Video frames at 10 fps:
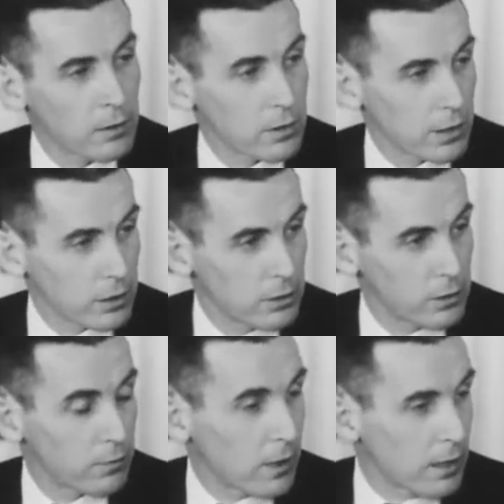the
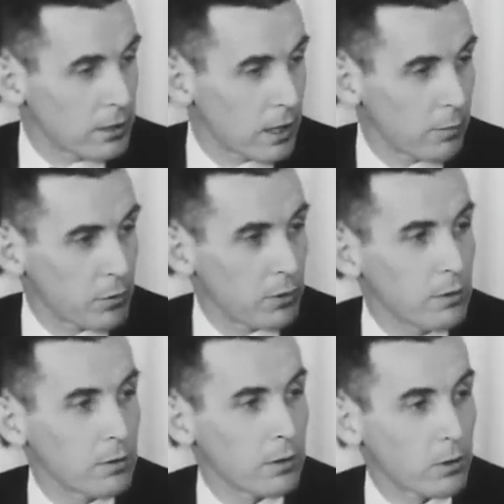sections of that
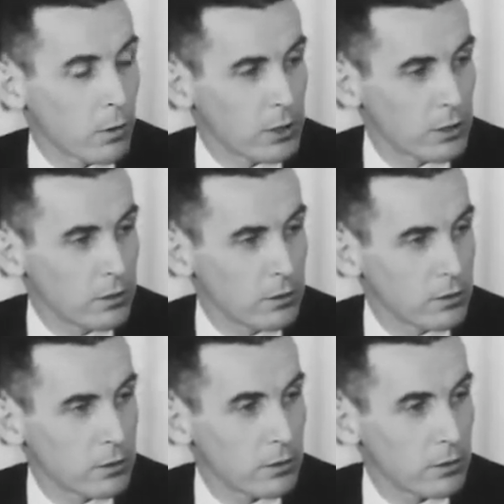chapter, the questions,